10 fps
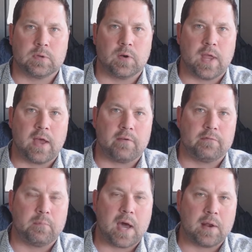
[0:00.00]
We don't have
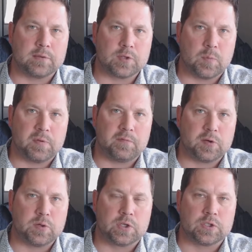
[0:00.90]
models open for
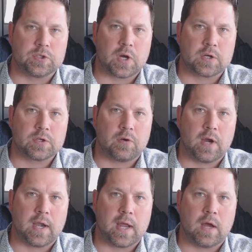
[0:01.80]
new construction
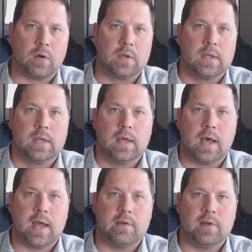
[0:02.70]
right now.
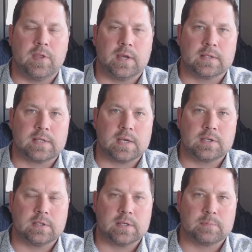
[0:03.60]
Everything
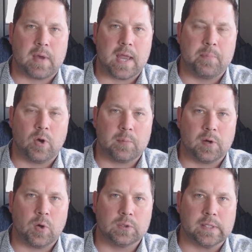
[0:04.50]
essentially is by appointment
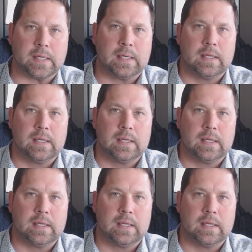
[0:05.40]
only.